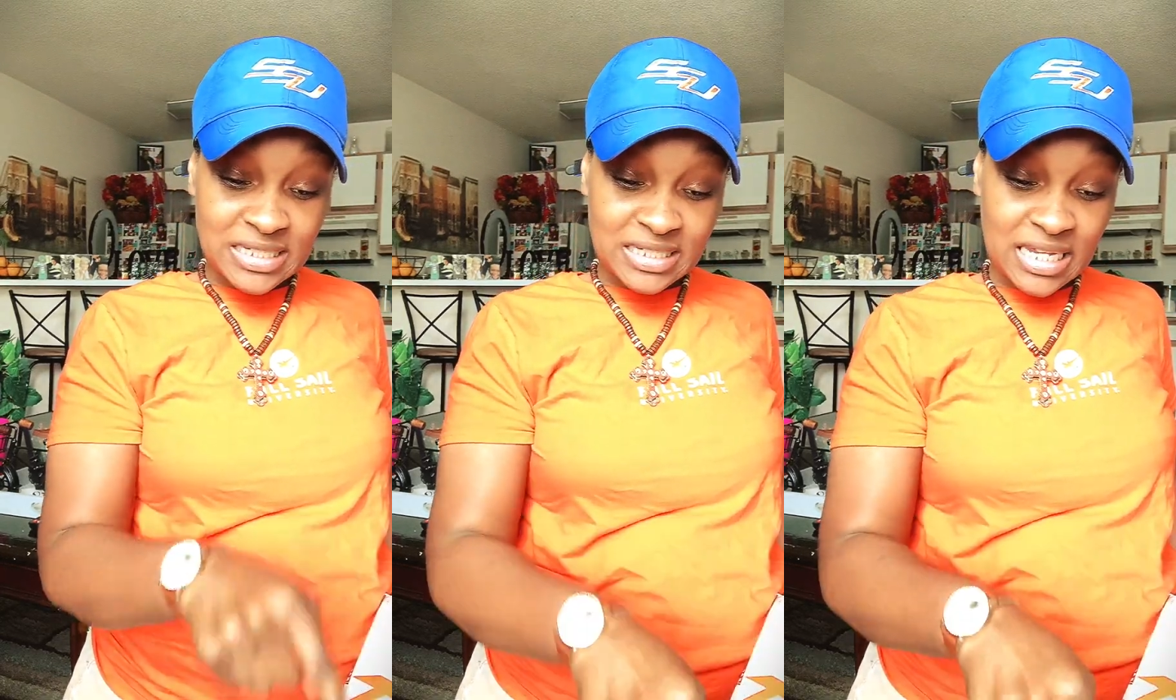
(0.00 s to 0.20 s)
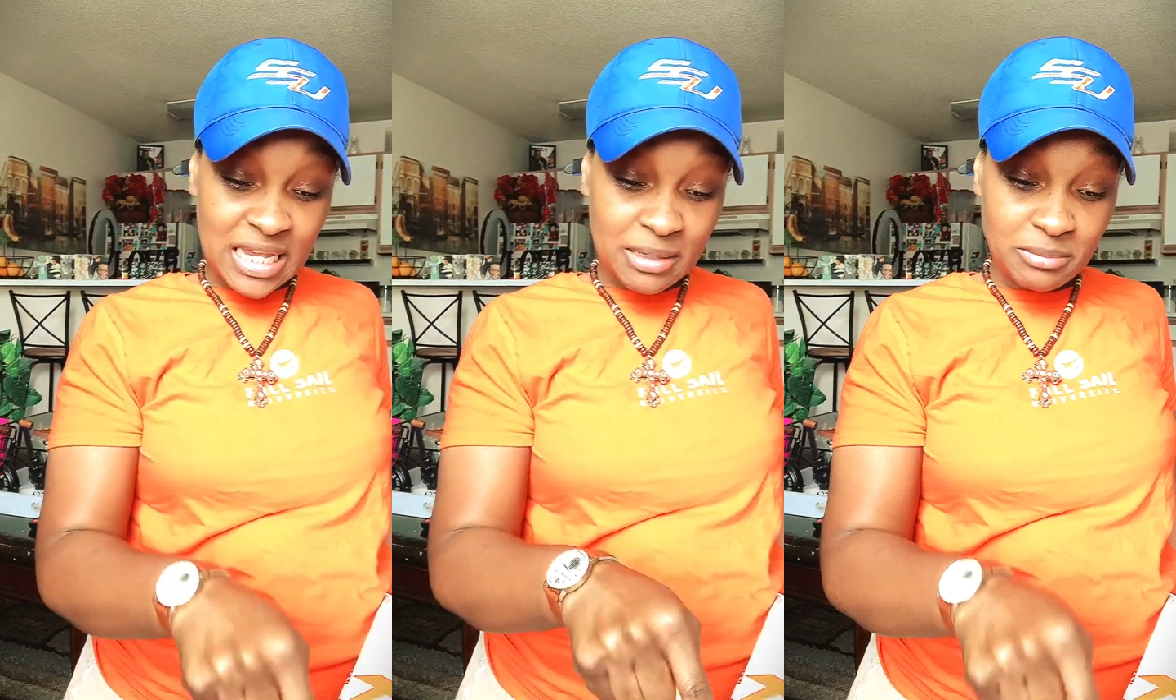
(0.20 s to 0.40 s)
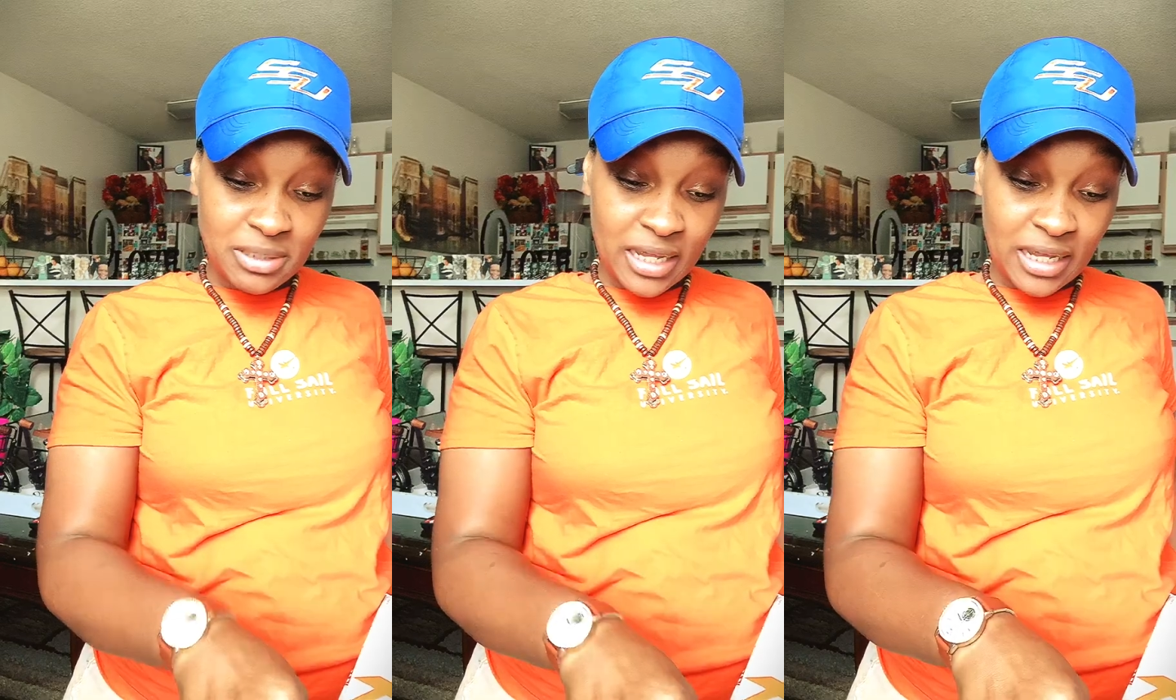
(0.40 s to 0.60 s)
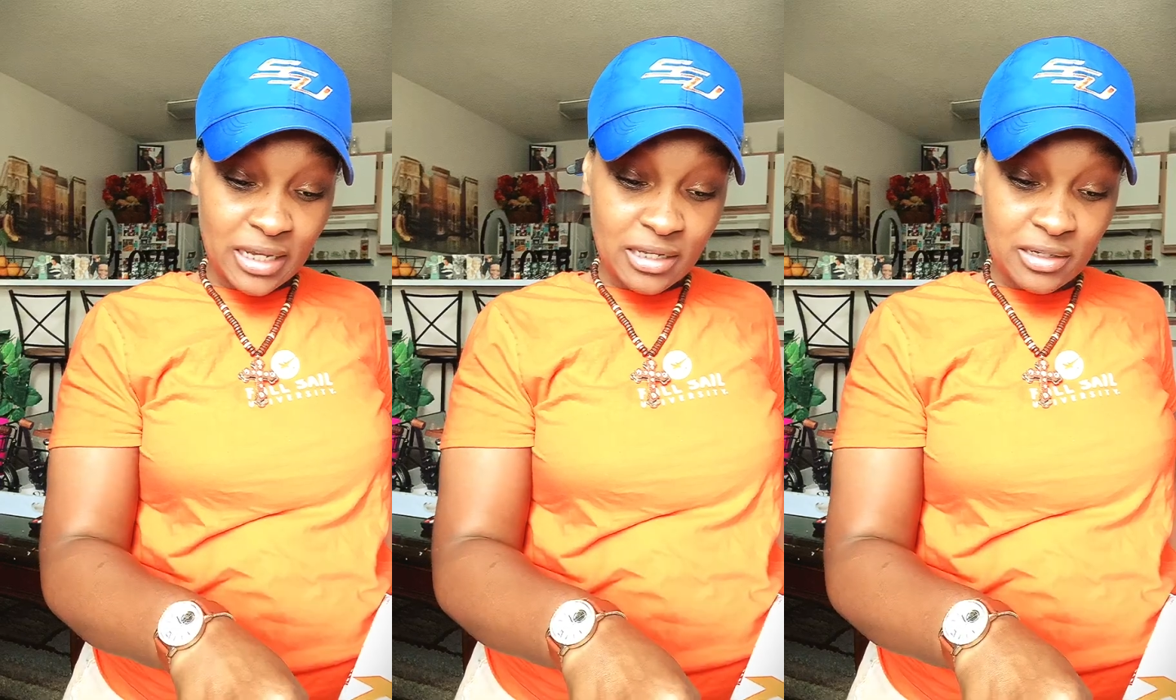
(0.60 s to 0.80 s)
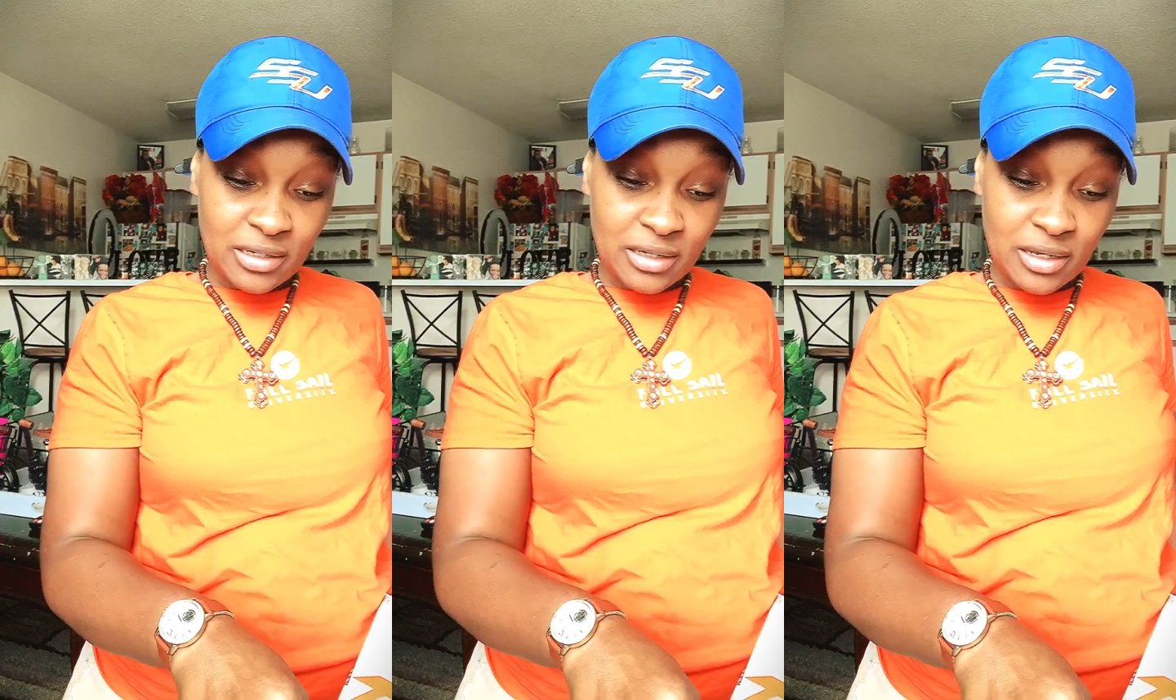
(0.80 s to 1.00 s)
same
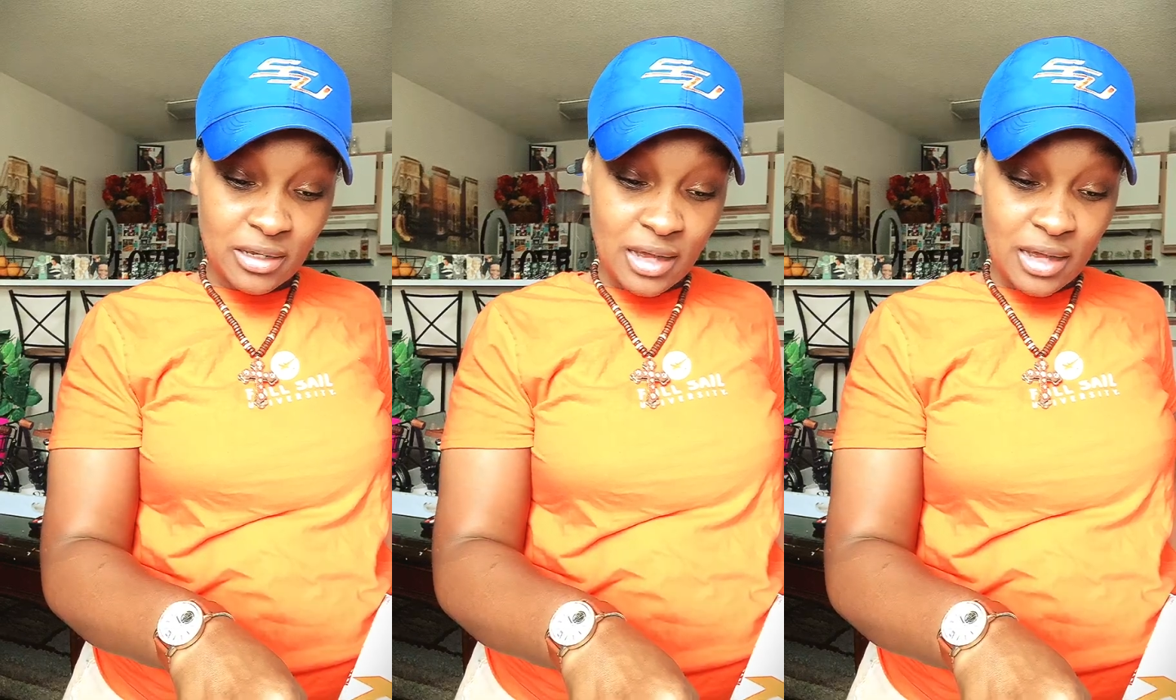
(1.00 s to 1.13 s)
day,